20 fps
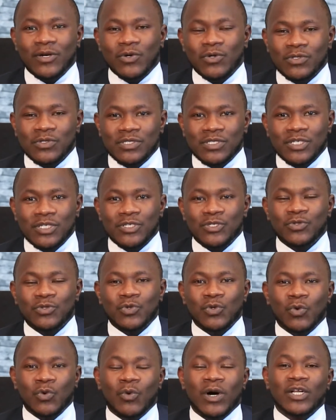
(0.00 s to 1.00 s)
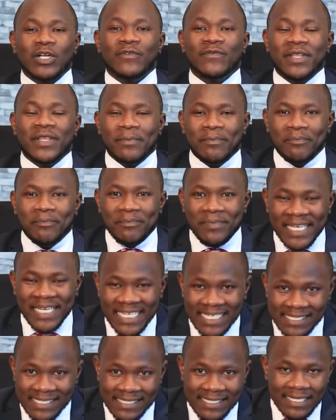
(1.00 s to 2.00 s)
host to one of the
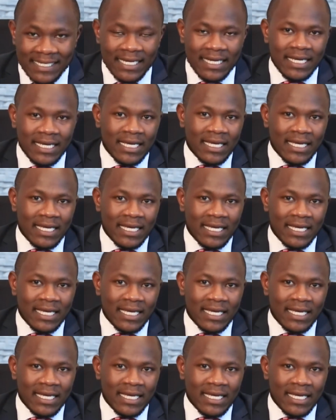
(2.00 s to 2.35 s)
biggest